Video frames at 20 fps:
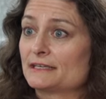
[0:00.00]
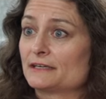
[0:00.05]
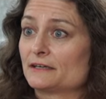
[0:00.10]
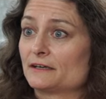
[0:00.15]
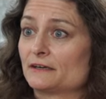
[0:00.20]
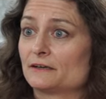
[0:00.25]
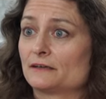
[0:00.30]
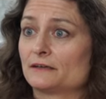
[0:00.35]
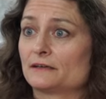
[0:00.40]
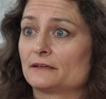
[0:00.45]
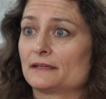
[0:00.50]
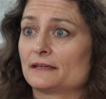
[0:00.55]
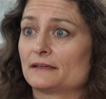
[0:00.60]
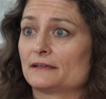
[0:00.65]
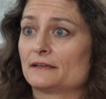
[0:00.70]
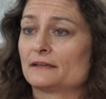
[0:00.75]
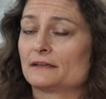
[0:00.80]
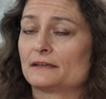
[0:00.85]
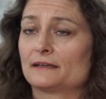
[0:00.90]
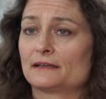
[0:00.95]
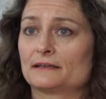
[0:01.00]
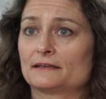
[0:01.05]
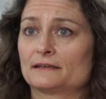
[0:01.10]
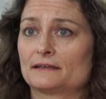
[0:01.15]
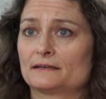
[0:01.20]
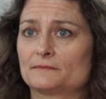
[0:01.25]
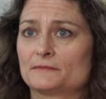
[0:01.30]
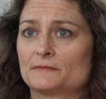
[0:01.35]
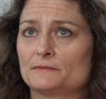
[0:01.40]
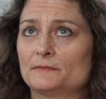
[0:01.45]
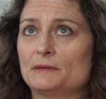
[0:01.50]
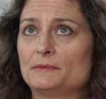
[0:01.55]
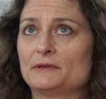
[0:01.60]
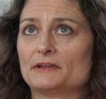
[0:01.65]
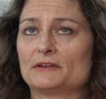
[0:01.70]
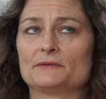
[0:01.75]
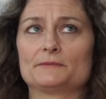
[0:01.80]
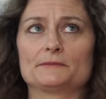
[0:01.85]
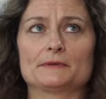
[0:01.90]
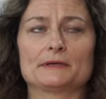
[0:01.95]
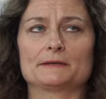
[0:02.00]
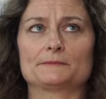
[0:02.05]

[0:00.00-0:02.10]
here that that maybe